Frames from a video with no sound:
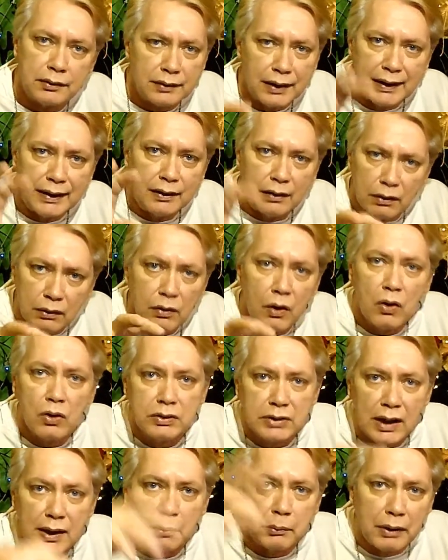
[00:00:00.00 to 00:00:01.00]
like, a long
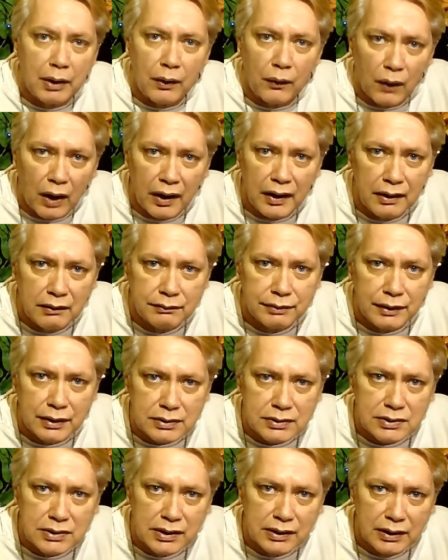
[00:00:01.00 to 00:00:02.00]
time ago, I
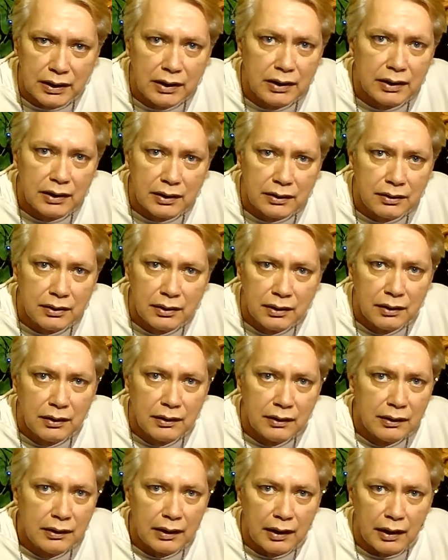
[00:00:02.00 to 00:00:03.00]
invested in
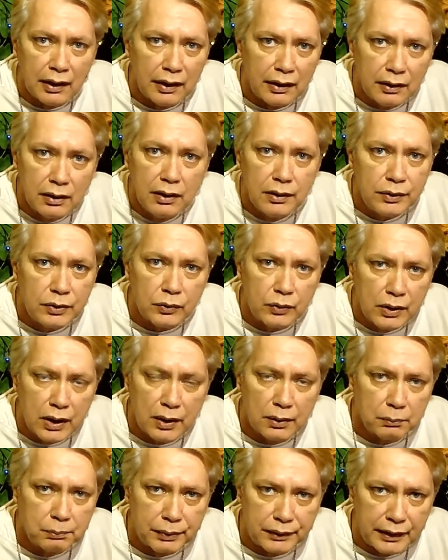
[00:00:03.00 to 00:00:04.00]
a little
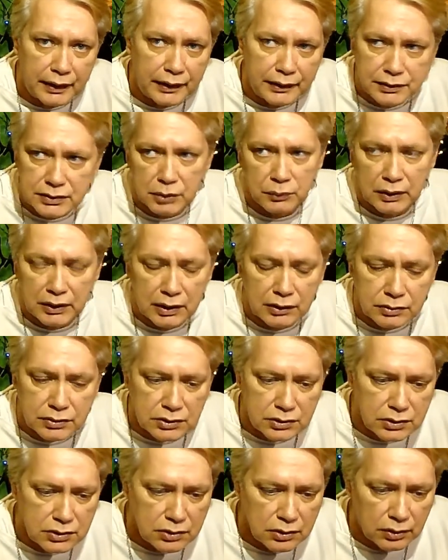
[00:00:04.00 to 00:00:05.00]
company, someone
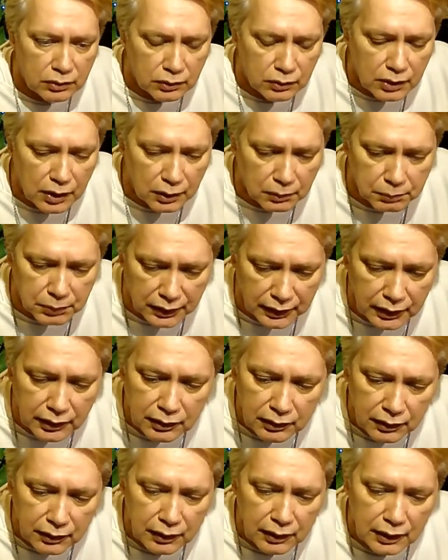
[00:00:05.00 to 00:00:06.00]
else's little company,
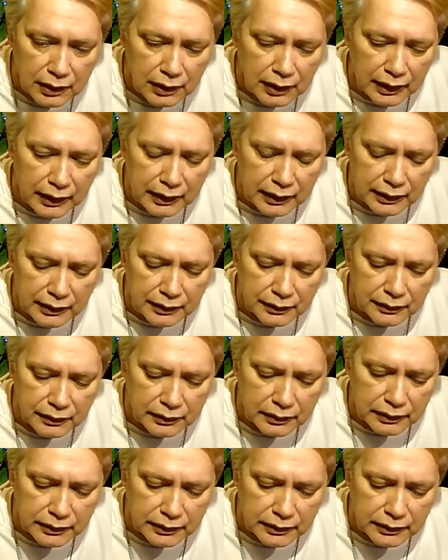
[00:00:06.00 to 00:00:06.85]
and